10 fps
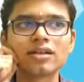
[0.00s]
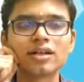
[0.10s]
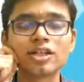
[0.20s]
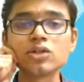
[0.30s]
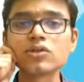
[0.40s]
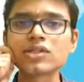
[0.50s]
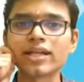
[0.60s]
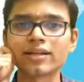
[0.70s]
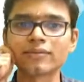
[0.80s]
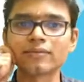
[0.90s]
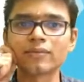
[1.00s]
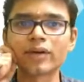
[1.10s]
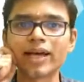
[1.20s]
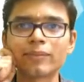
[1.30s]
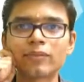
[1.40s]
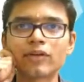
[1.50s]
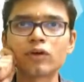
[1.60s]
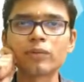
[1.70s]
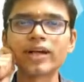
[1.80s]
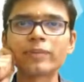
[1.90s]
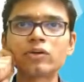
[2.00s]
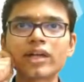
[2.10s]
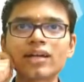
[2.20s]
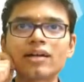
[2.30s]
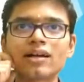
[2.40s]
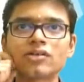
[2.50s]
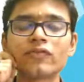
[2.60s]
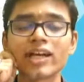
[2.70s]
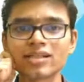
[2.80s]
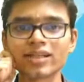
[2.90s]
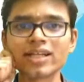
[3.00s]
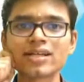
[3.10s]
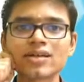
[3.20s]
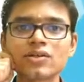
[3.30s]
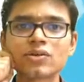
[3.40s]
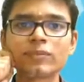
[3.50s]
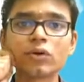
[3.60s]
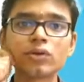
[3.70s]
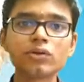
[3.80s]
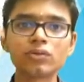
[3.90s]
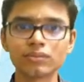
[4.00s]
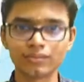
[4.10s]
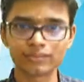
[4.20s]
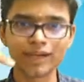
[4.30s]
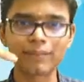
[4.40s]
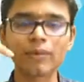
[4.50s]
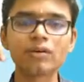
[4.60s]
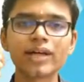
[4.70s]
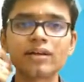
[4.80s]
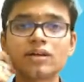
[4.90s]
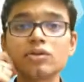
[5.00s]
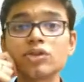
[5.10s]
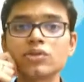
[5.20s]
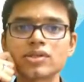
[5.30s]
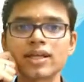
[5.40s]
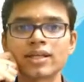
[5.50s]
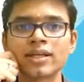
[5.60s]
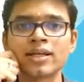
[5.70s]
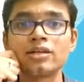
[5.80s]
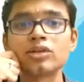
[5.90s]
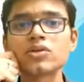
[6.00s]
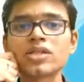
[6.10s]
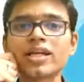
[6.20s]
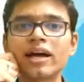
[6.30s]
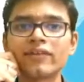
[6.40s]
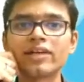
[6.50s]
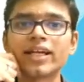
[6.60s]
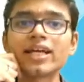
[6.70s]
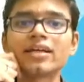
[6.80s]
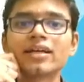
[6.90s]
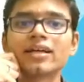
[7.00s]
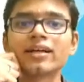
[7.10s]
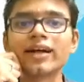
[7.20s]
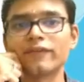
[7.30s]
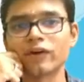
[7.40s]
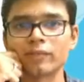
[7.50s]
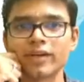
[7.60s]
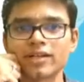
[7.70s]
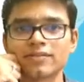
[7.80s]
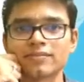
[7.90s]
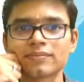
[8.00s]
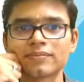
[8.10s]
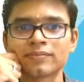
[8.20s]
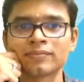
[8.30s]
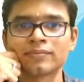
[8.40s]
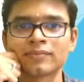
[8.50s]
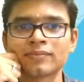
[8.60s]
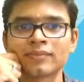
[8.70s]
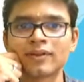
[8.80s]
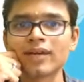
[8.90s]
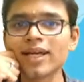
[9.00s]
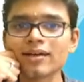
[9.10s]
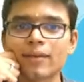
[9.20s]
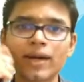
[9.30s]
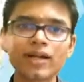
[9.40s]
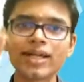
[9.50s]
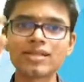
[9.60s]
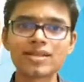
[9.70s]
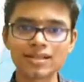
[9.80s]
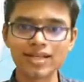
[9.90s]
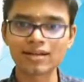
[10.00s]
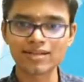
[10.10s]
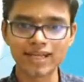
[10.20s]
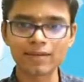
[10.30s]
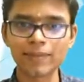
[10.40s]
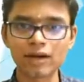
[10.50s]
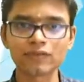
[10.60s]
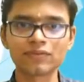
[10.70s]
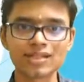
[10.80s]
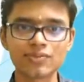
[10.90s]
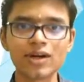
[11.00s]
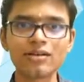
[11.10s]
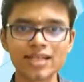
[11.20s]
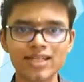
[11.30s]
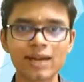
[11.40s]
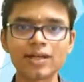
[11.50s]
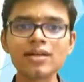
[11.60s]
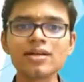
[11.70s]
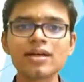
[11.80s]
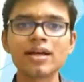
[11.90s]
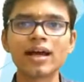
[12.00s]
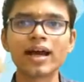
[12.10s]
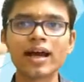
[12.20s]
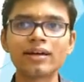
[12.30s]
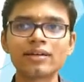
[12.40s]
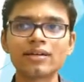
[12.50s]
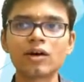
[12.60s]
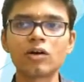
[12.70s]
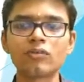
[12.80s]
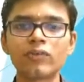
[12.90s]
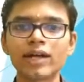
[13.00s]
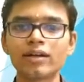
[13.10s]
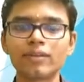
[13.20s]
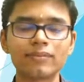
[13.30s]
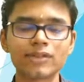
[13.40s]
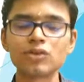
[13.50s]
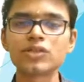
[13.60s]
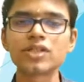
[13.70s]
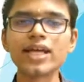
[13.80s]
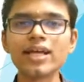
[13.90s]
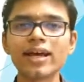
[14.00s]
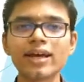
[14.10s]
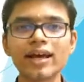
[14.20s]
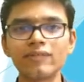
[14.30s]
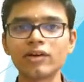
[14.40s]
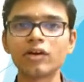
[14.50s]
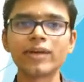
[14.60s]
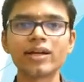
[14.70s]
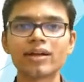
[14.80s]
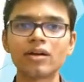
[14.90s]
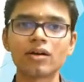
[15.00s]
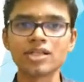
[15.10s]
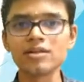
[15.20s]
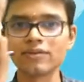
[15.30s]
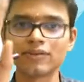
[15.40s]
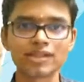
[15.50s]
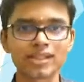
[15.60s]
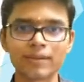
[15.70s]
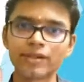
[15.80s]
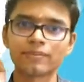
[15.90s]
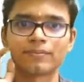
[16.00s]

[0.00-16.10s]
Tuesday. Okay, I won't be able to take class on Wednesday, so I'm going to prepone that to Tuesday. Tuesday I will take environment. Okay, Monday CSAT second part of this chapter, and on Tuesday environment and ecology first chapter.